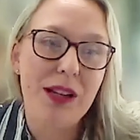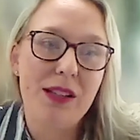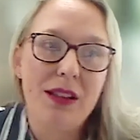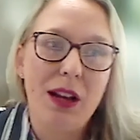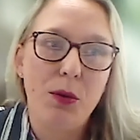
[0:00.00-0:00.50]

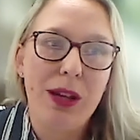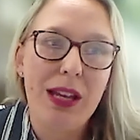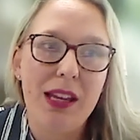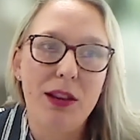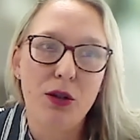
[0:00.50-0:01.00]
reason that
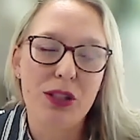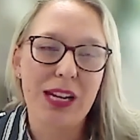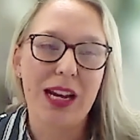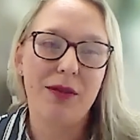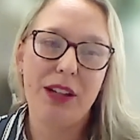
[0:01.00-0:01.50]
we looked
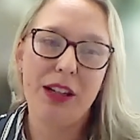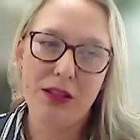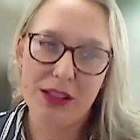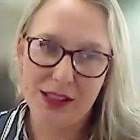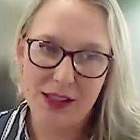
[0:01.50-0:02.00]
at
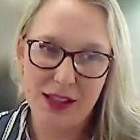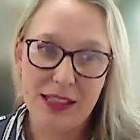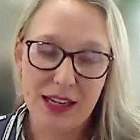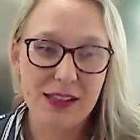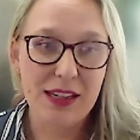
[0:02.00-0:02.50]
vigorous
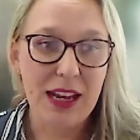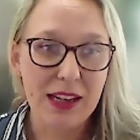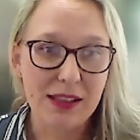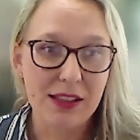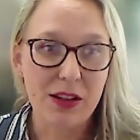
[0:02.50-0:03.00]
intensity
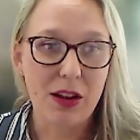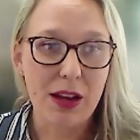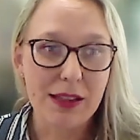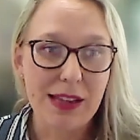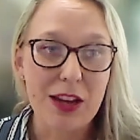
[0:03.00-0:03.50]

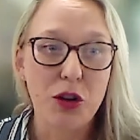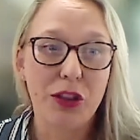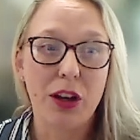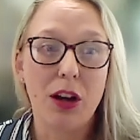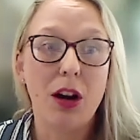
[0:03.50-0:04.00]
exercise and not
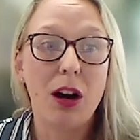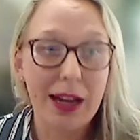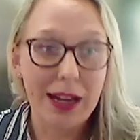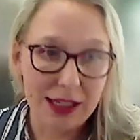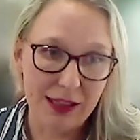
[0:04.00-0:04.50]
the
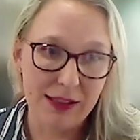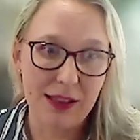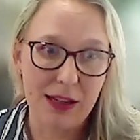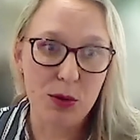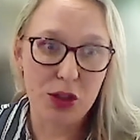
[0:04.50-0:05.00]
high
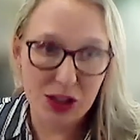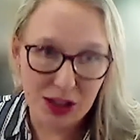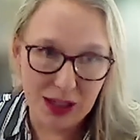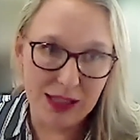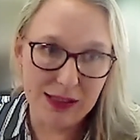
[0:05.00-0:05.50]
intensity, which is
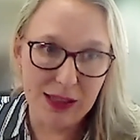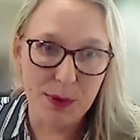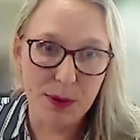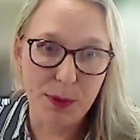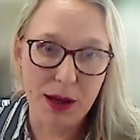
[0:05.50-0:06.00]
the next step
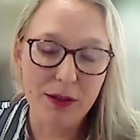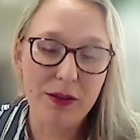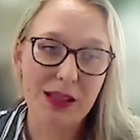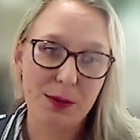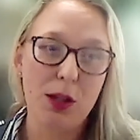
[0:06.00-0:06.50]
above,
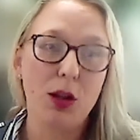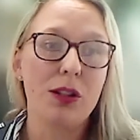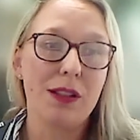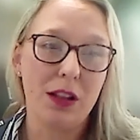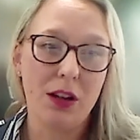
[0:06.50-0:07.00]
is
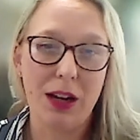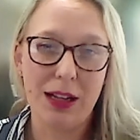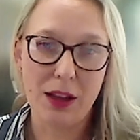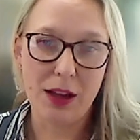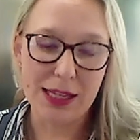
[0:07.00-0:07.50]
because the
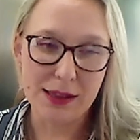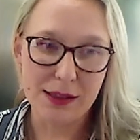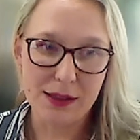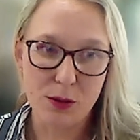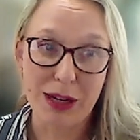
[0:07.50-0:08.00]

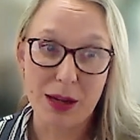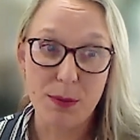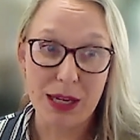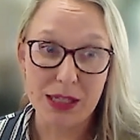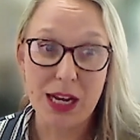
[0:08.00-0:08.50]
guidelines
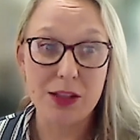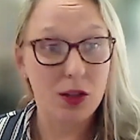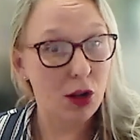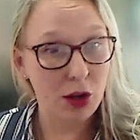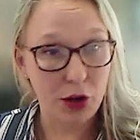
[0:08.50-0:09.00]
recommend us
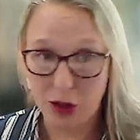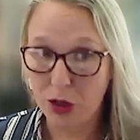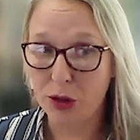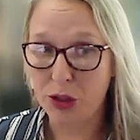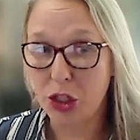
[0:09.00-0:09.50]
only
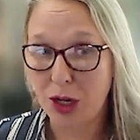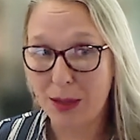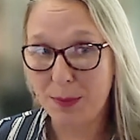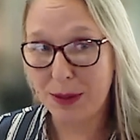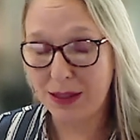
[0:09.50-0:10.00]
going to
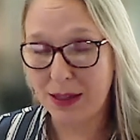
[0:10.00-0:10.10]
90%.